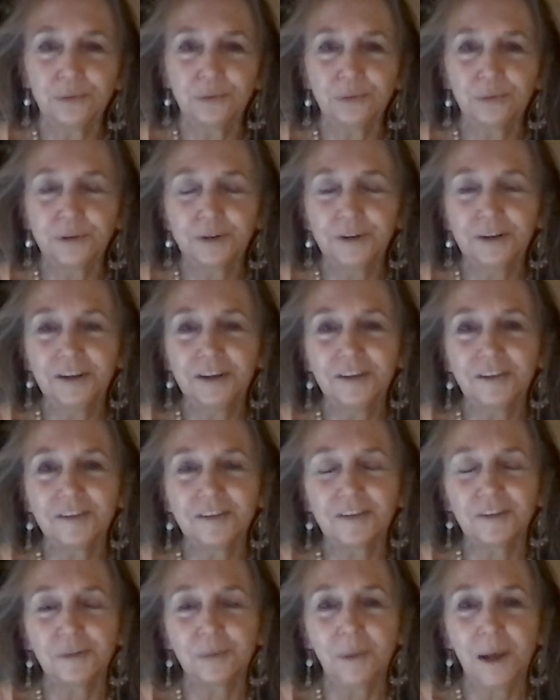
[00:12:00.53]
release
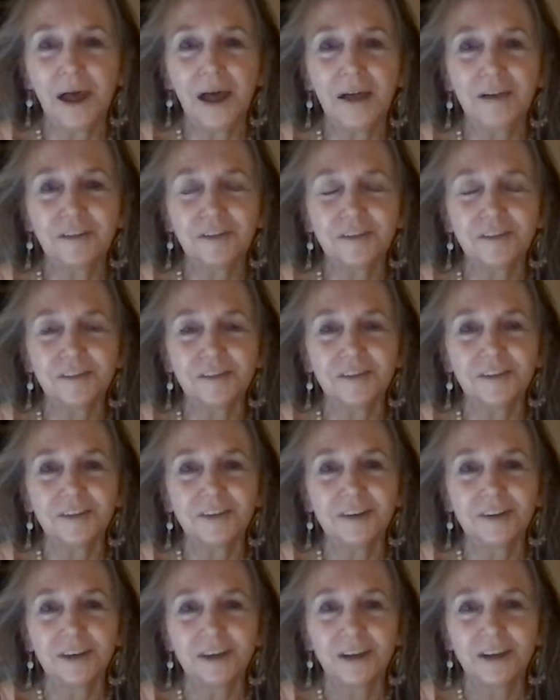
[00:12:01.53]
the west,
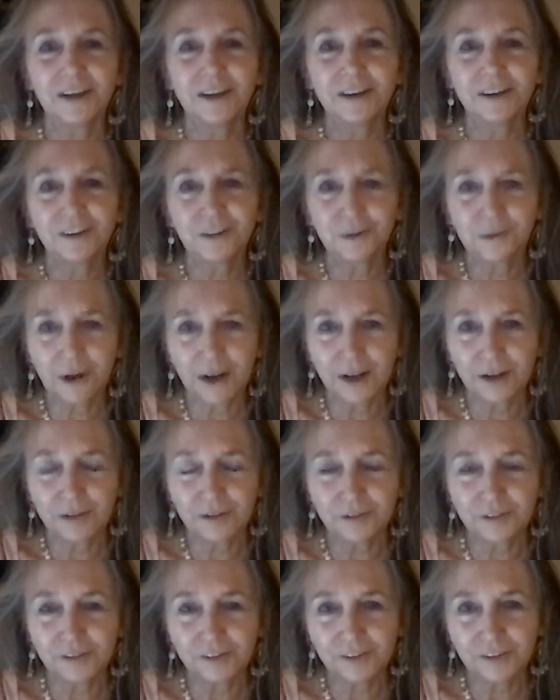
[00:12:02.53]

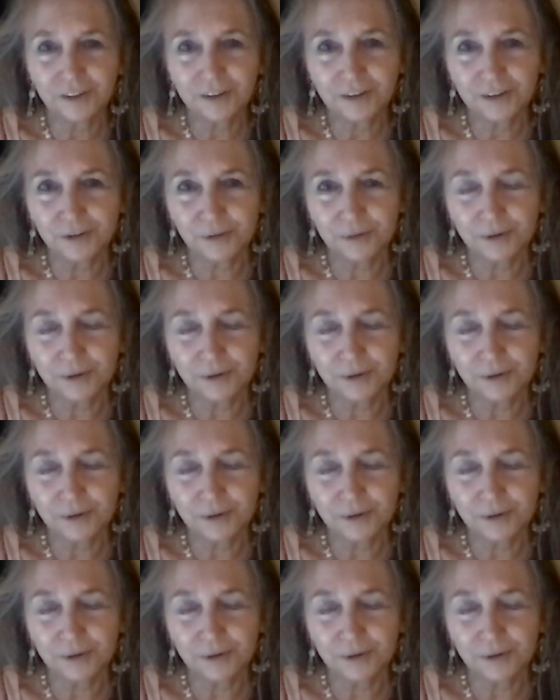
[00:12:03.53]
ground to the north.